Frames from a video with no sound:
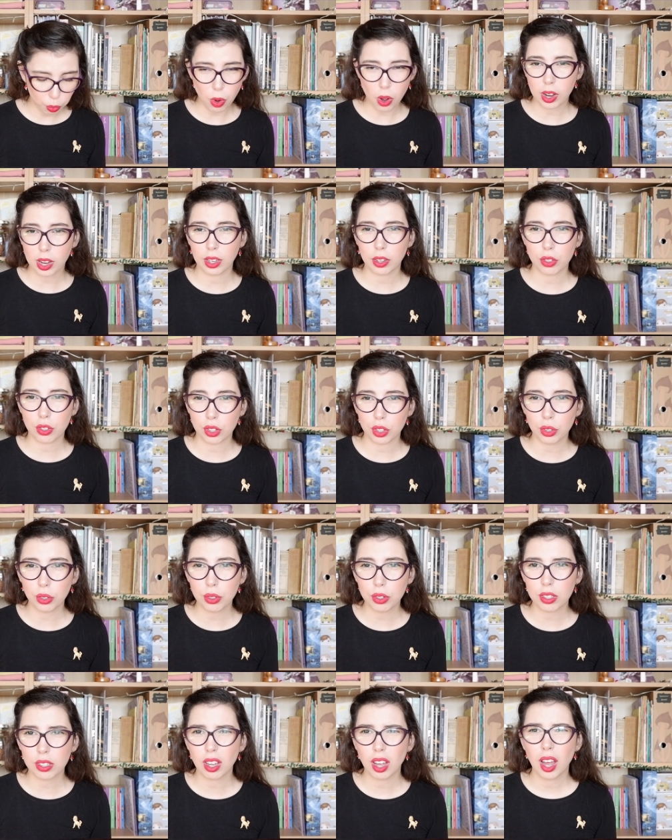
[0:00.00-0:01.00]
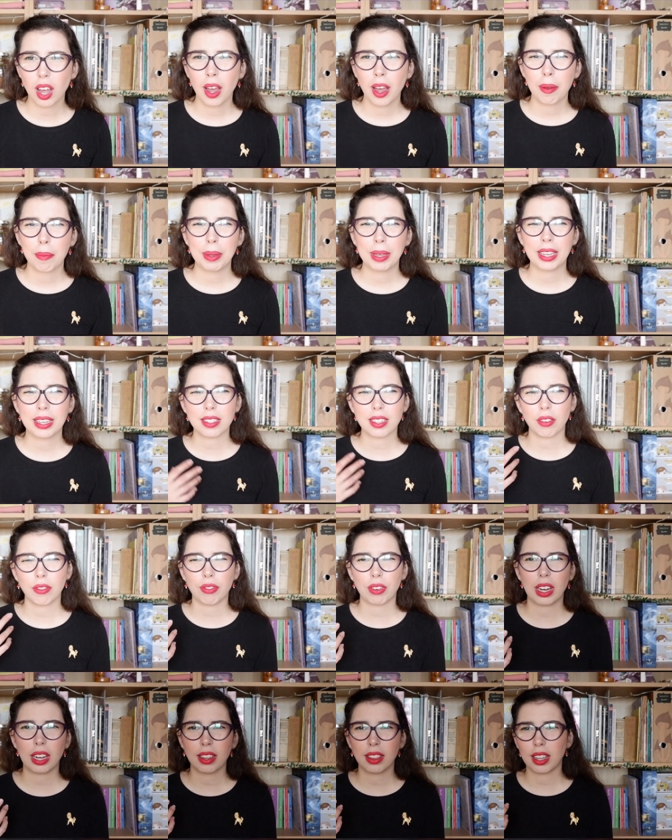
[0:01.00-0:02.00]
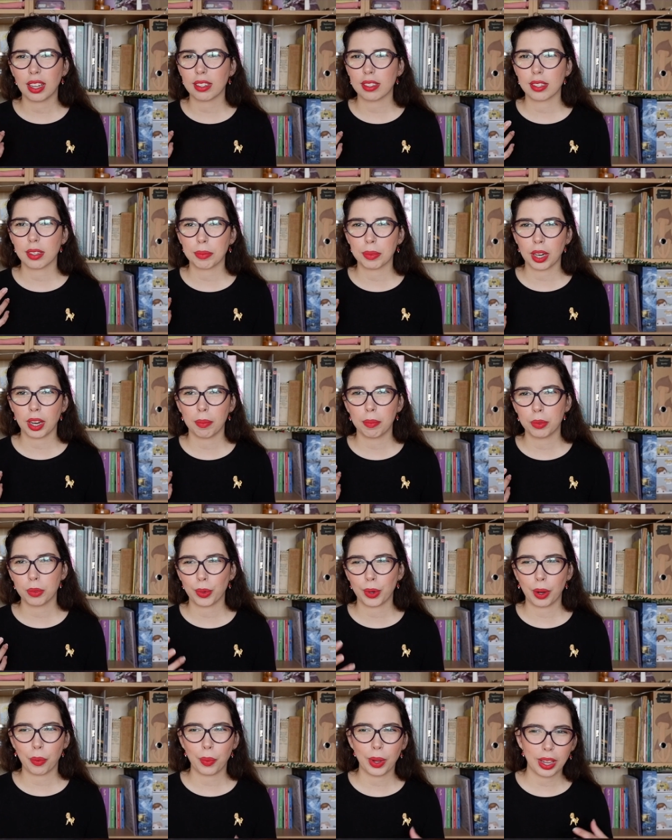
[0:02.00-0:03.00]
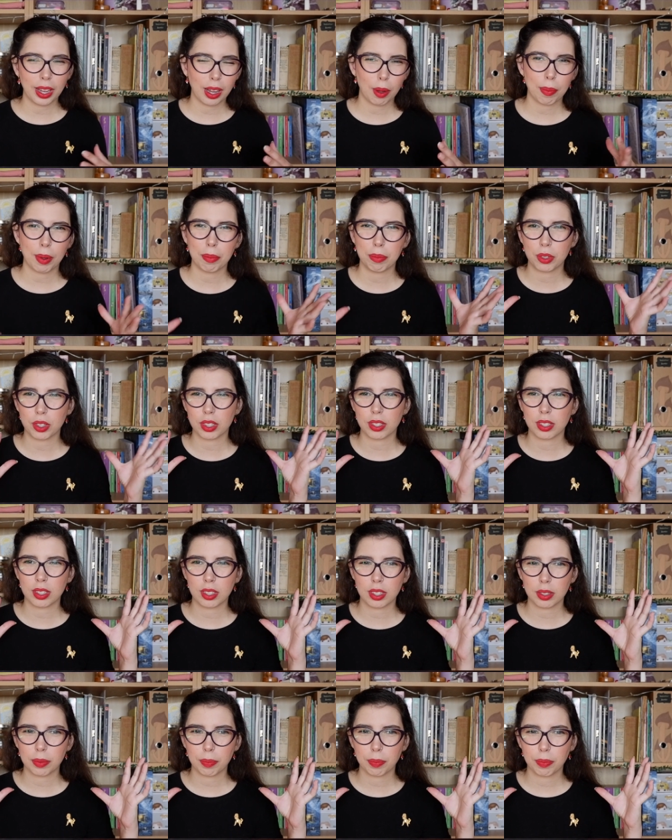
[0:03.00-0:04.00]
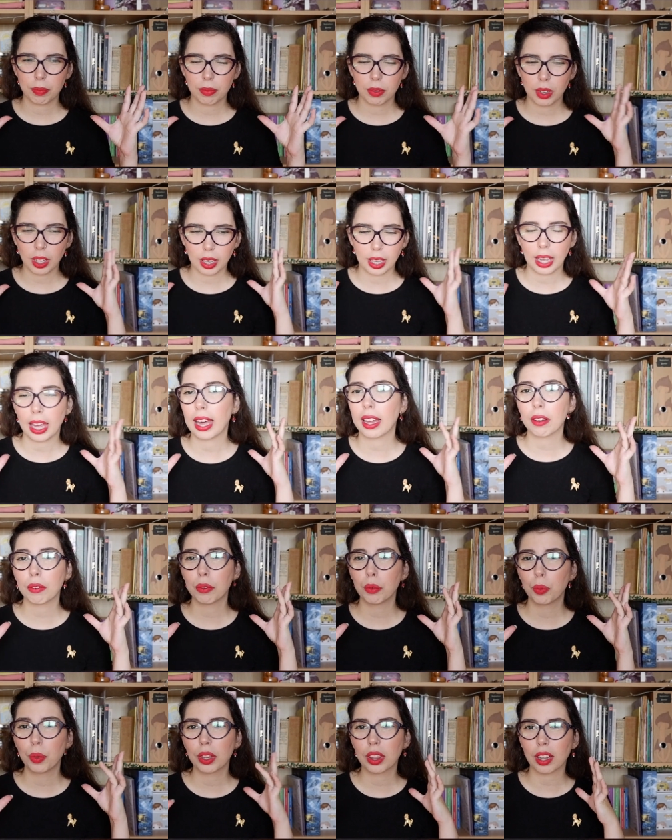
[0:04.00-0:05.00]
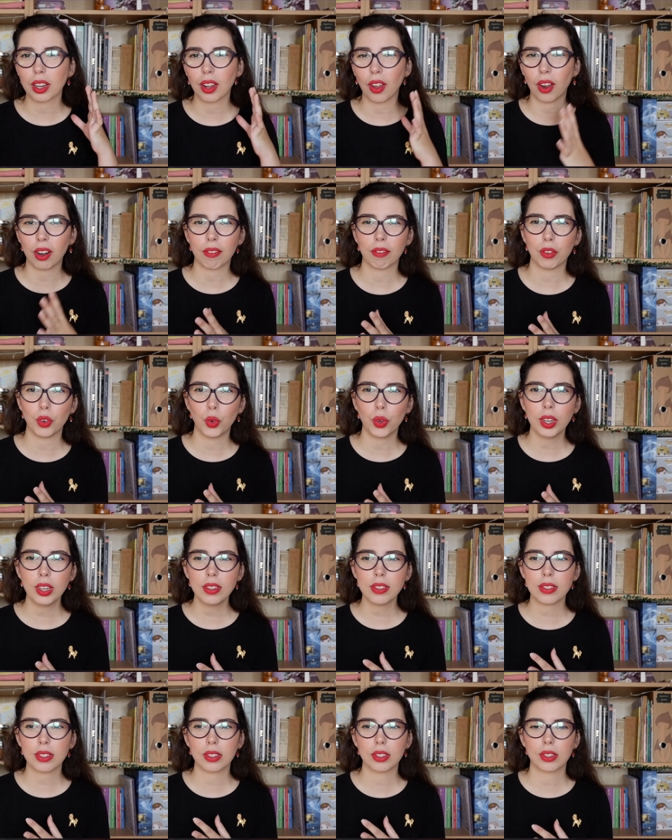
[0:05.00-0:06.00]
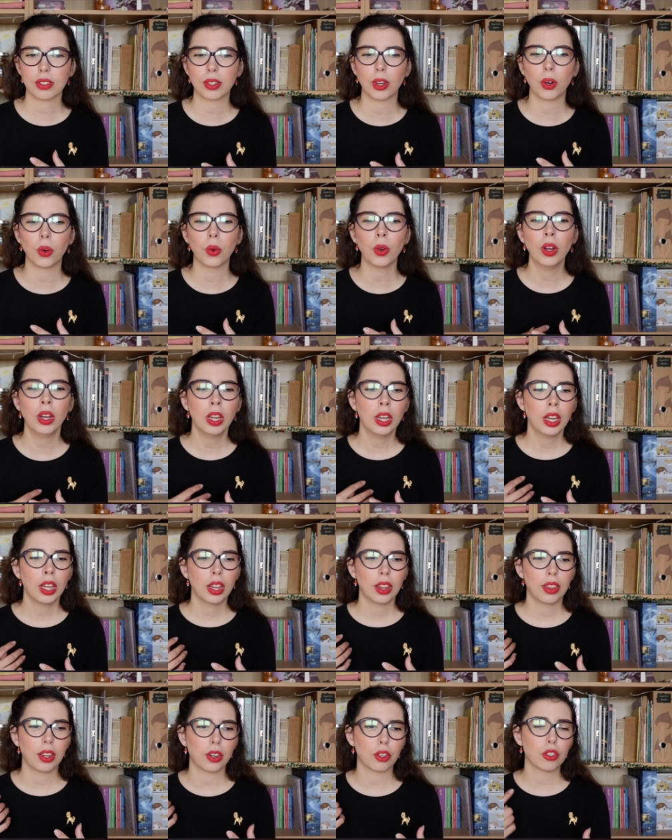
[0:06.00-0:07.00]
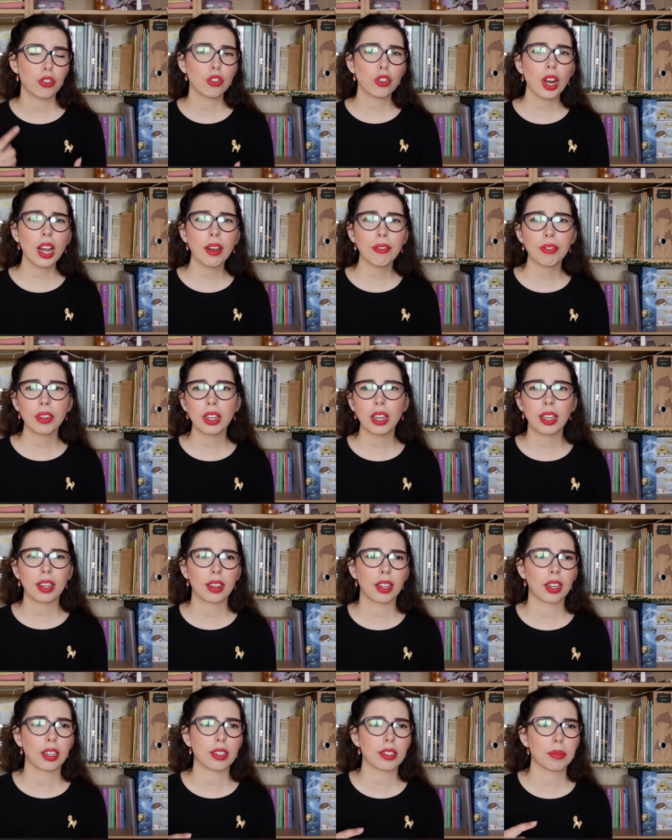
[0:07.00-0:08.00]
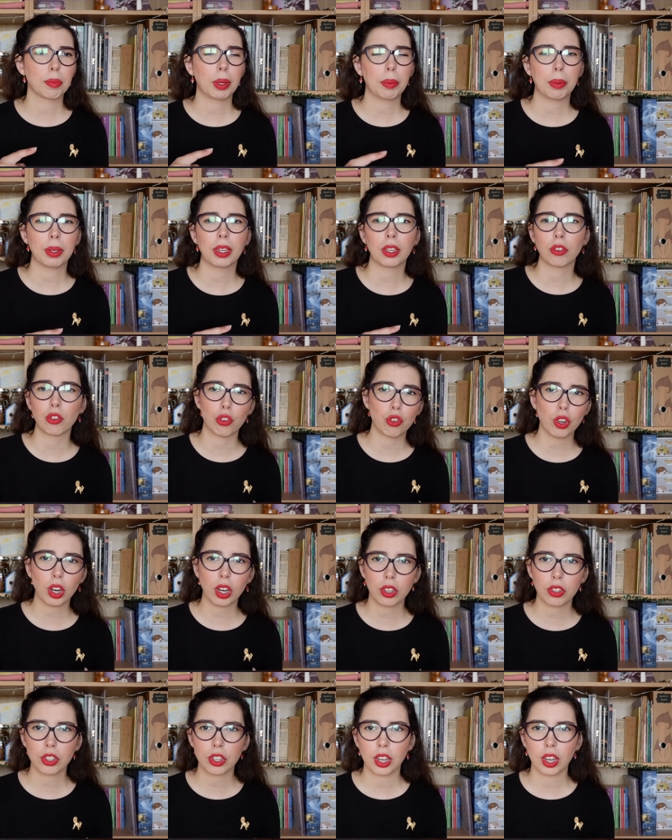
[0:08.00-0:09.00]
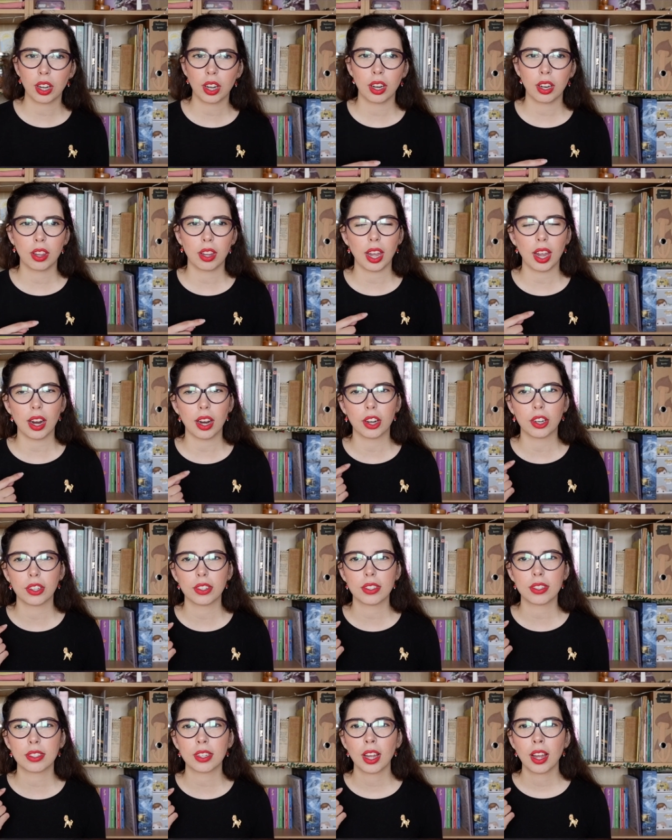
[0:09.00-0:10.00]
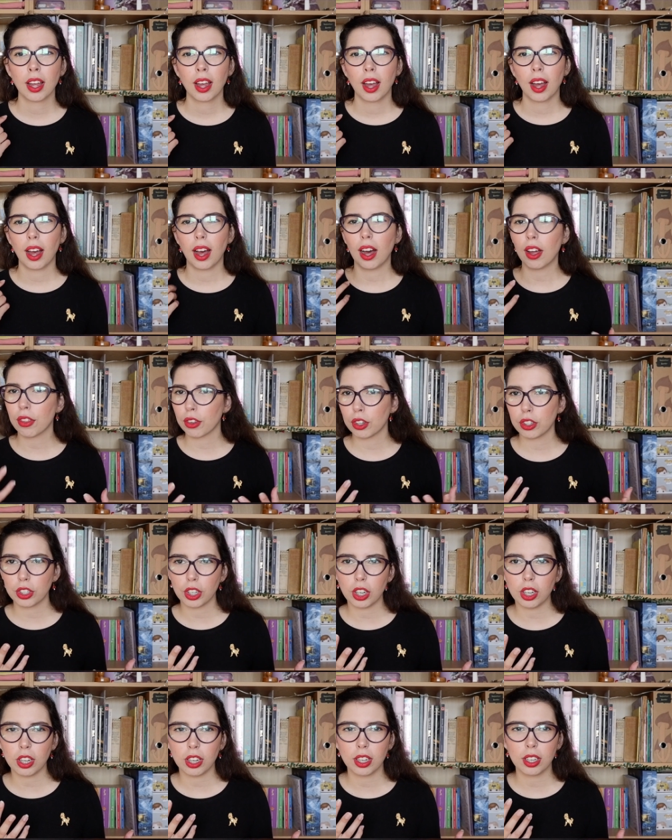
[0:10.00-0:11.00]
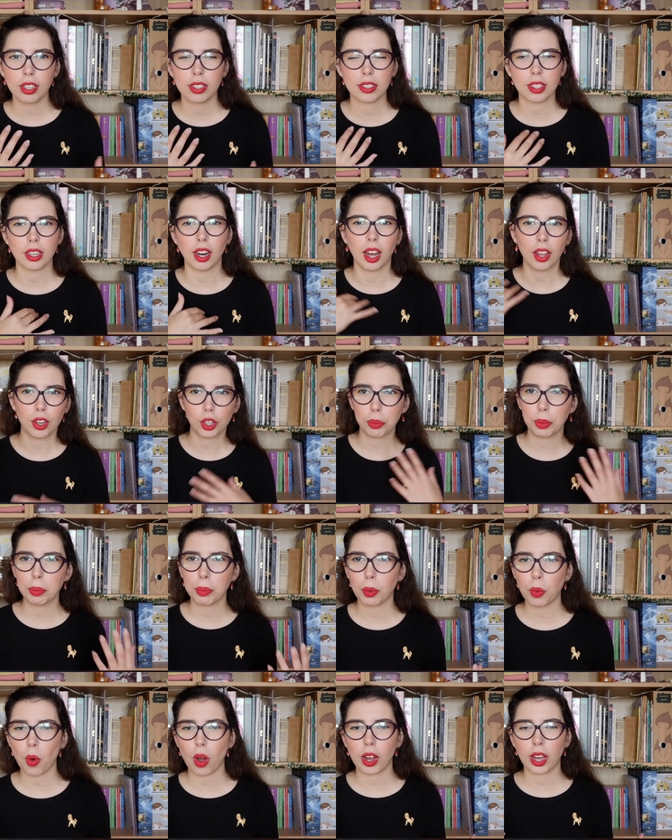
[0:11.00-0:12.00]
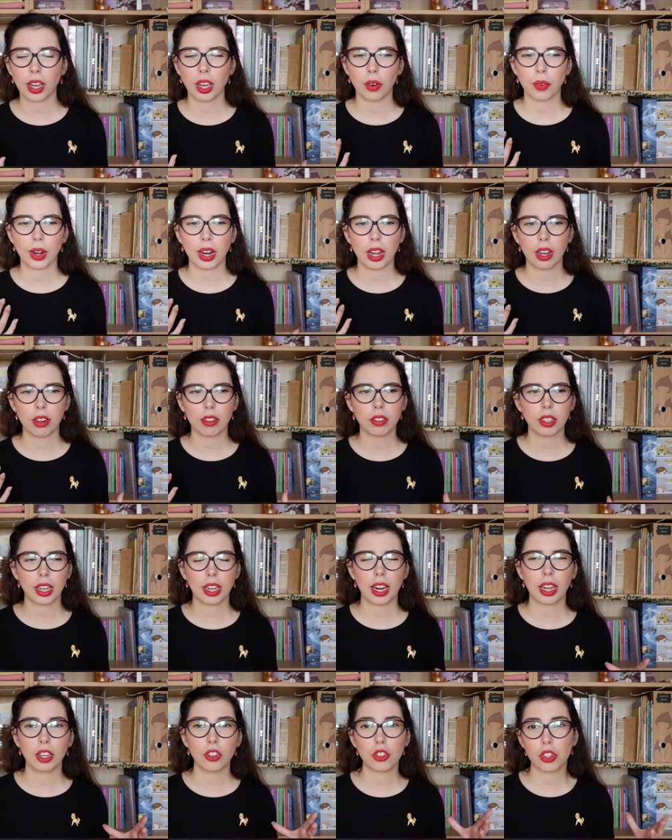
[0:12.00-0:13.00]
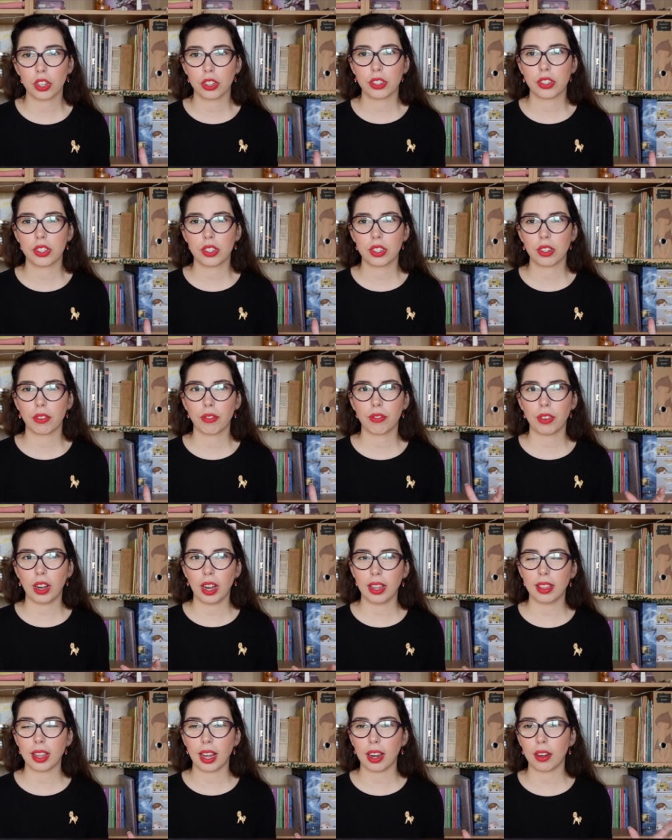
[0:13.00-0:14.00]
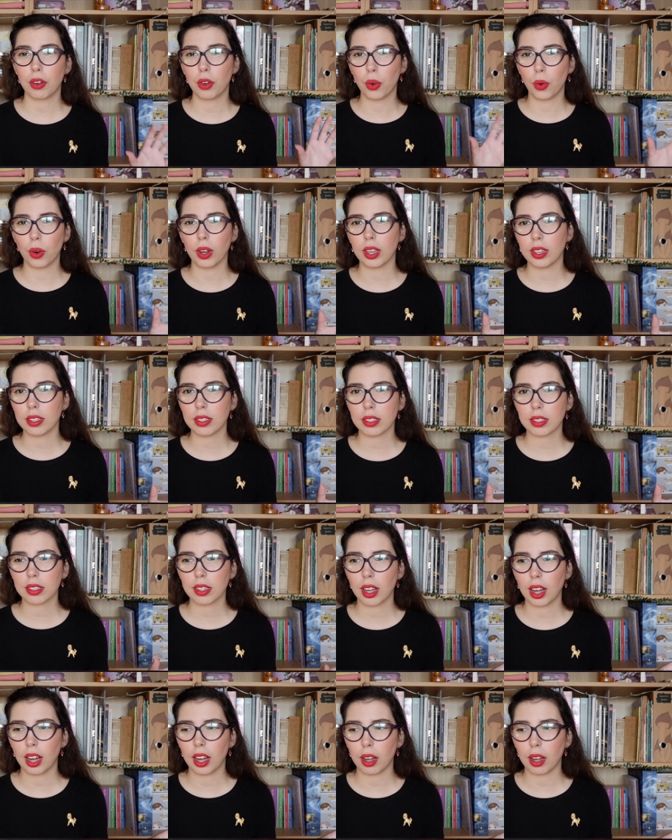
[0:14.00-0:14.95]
walking Zeus because I find that sometimes when I wake up I can't with a lot of noise. So there's traffic, there's maybe construction, there's other dogs and other people walking around, and I just find that noise